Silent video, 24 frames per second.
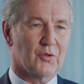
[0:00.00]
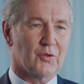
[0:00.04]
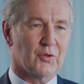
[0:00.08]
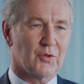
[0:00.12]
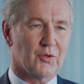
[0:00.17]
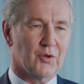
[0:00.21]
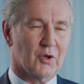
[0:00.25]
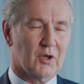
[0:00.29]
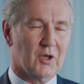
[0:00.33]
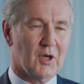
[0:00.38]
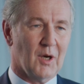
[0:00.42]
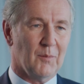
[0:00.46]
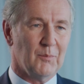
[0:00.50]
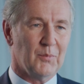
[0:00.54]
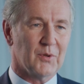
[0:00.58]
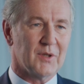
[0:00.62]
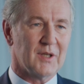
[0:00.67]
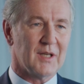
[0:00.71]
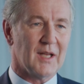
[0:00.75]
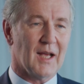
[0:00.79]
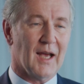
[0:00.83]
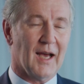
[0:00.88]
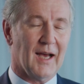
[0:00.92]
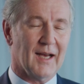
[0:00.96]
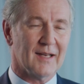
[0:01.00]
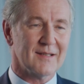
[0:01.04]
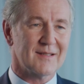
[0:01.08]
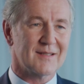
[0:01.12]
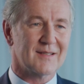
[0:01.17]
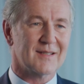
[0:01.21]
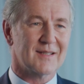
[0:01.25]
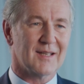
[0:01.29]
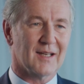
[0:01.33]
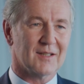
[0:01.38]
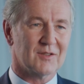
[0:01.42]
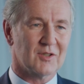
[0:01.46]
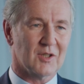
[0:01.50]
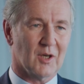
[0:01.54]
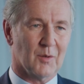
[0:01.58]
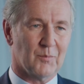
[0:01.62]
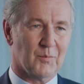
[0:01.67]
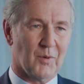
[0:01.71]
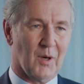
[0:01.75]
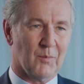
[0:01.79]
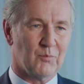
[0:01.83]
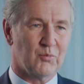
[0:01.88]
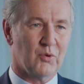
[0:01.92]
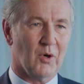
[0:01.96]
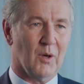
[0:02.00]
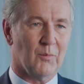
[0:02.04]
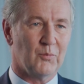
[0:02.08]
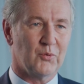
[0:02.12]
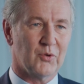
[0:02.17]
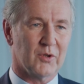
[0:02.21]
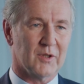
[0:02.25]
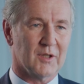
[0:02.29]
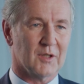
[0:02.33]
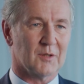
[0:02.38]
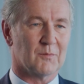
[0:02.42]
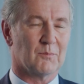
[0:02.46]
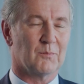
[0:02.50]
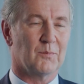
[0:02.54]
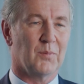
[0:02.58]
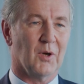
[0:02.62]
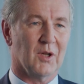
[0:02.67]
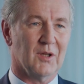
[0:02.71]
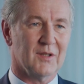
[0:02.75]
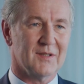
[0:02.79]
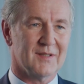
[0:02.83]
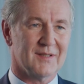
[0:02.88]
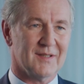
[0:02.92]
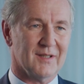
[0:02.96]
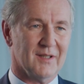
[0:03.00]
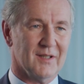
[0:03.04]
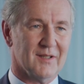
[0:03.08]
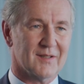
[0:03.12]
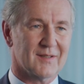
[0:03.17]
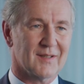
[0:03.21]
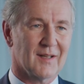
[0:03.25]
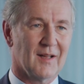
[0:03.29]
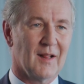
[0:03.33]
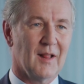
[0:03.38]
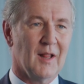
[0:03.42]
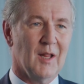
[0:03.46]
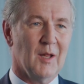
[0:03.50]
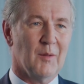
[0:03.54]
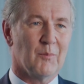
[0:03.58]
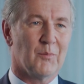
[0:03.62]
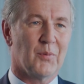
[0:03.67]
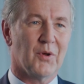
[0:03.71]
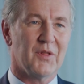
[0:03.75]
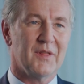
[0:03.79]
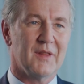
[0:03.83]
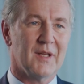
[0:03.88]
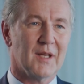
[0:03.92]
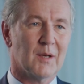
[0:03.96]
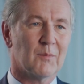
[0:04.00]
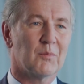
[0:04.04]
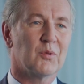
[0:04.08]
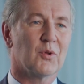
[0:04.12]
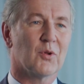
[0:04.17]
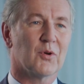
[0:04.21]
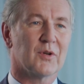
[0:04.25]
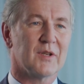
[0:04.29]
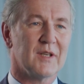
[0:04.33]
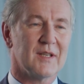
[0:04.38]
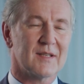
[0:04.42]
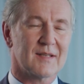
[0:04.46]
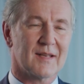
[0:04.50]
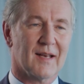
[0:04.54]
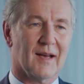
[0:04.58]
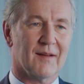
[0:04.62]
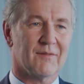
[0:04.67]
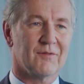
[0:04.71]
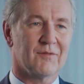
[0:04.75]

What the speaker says: the company has set up appropriate policies, but the employees have